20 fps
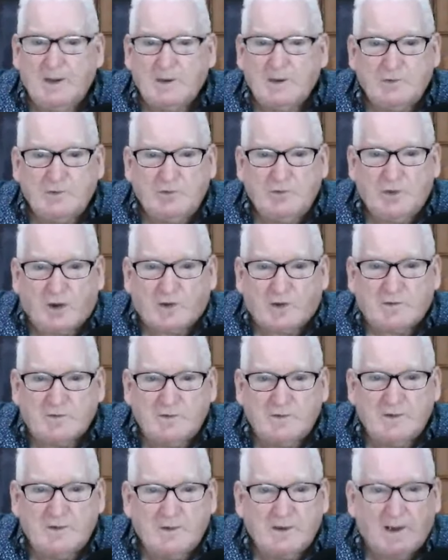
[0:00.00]
not
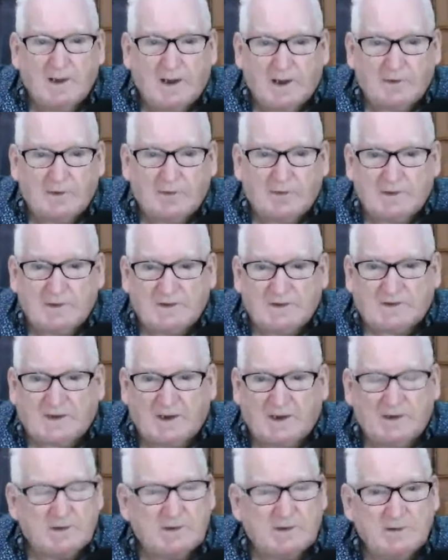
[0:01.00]
under a
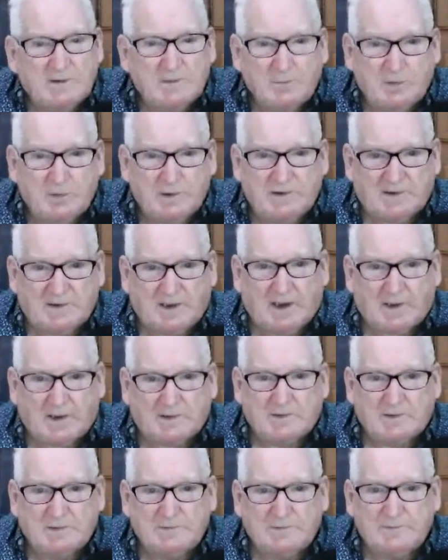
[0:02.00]
state police act,